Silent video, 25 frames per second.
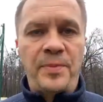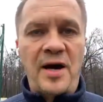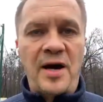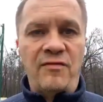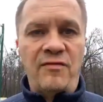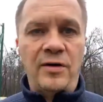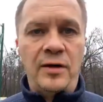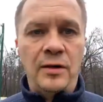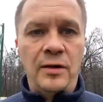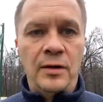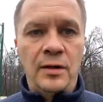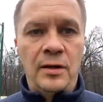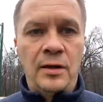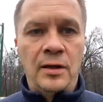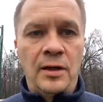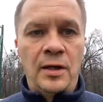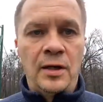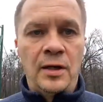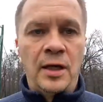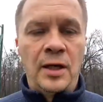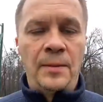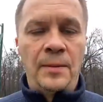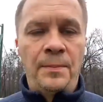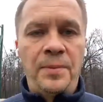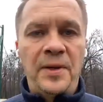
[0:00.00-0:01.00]
power,
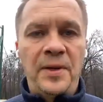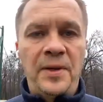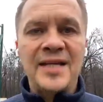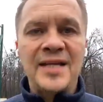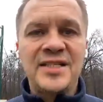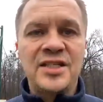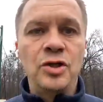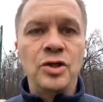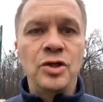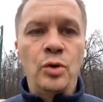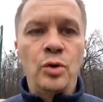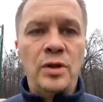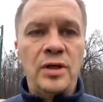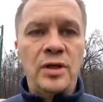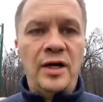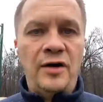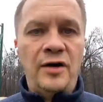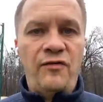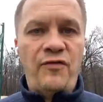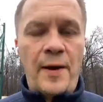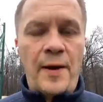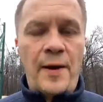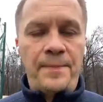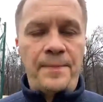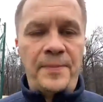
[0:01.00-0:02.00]
plus nuclear
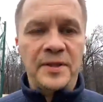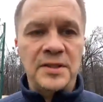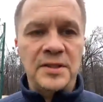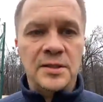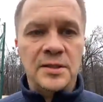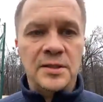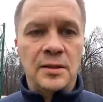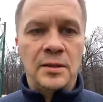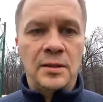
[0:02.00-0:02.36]
weapons,